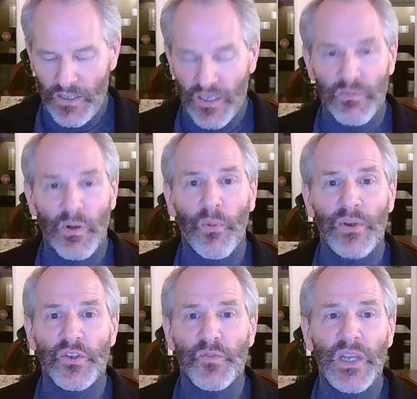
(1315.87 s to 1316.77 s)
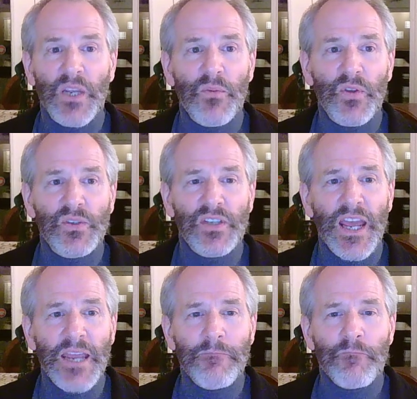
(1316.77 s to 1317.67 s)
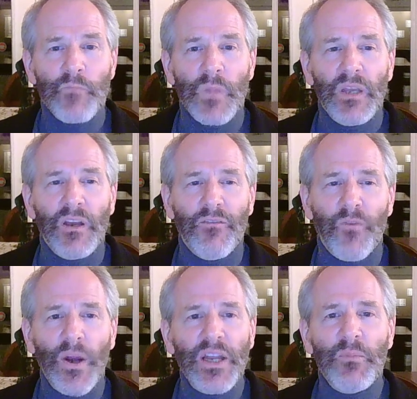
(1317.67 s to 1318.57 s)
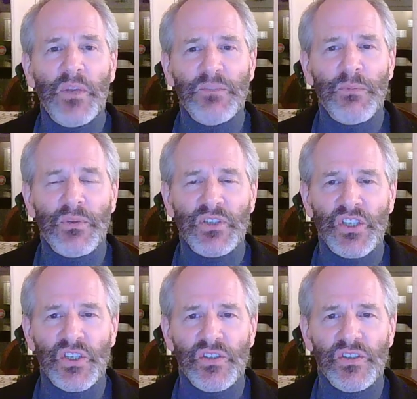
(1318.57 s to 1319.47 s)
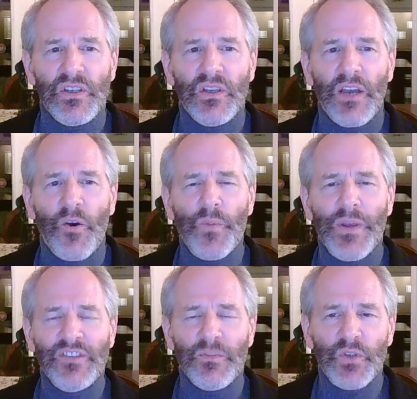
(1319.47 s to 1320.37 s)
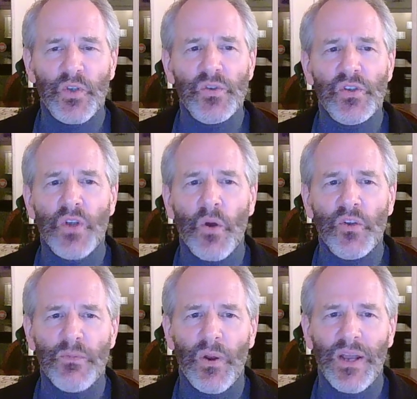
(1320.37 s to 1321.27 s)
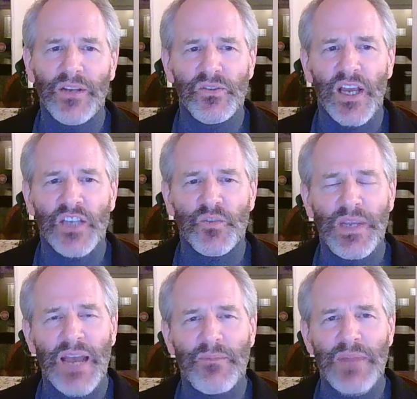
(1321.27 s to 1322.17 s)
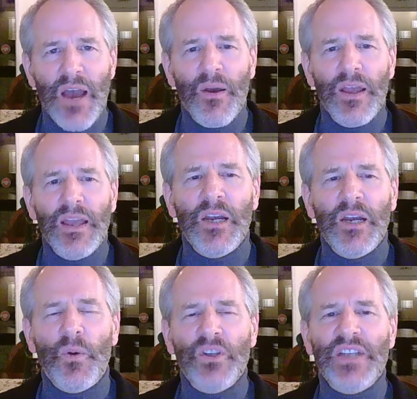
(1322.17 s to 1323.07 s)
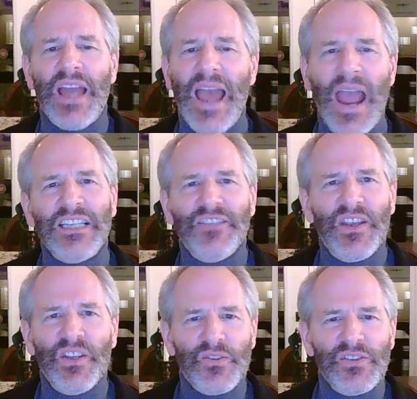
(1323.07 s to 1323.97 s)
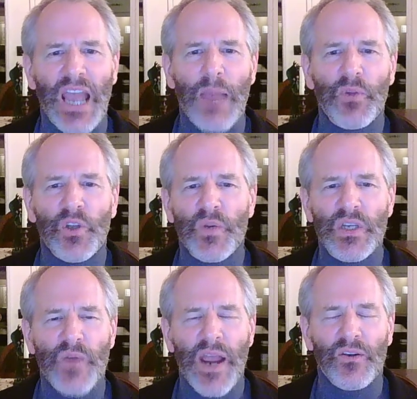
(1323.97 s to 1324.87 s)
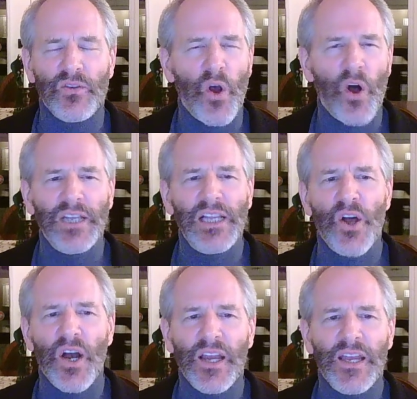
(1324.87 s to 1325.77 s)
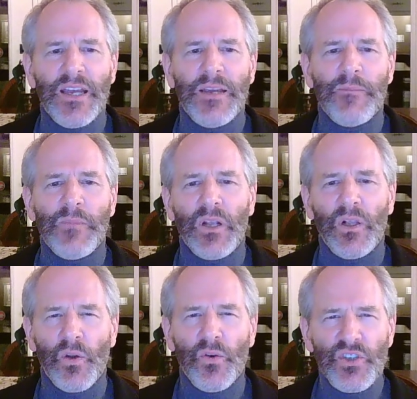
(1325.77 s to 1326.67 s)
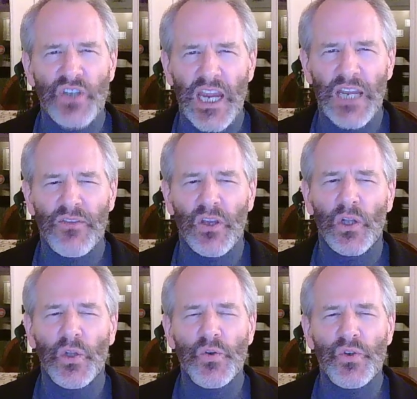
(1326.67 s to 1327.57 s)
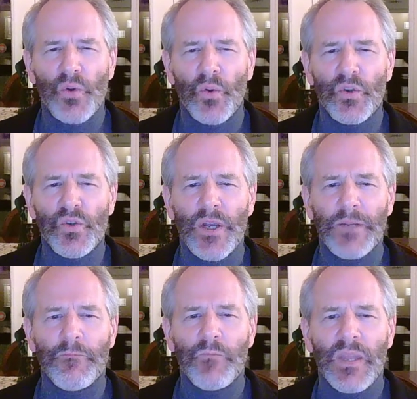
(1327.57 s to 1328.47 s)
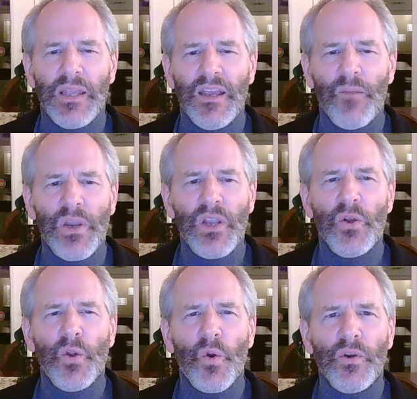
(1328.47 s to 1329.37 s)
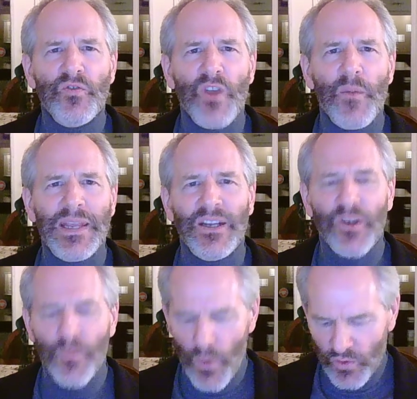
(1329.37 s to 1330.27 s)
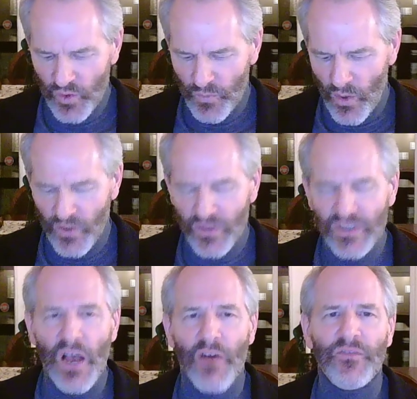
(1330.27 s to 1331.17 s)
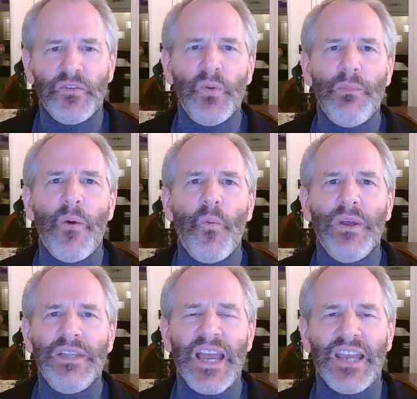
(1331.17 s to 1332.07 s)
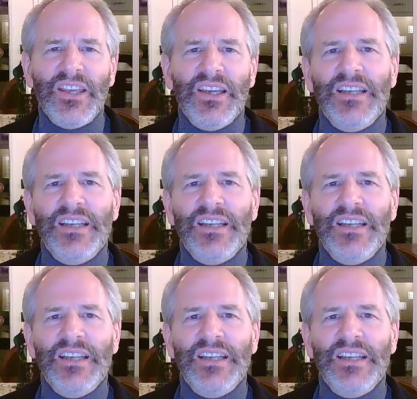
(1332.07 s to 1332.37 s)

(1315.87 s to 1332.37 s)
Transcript: It's been a pleasure speaking with you today. Avoid impingement positions. I hope you have some do's and don'ts about exercise rehab now. I want you to activate your scapular retractors all day long. Close chain if you got a loose shoulder joint. And bring in your lower extremity. Get on the Bosu ball yourself. Do them on one leg.